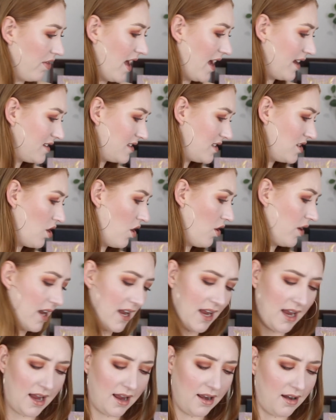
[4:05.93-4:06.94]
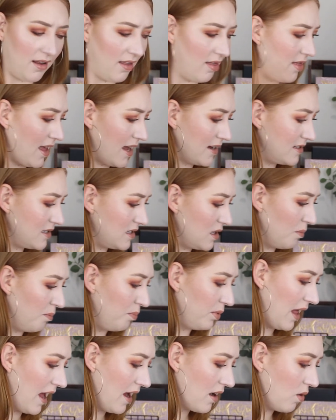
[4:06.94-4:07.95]
that's not it, that's the
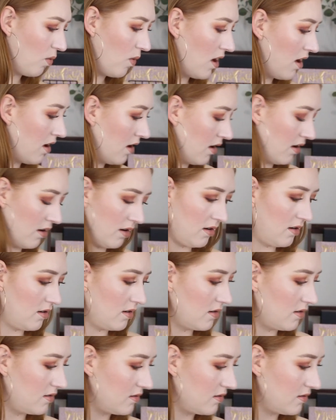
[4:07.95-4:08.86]
black one.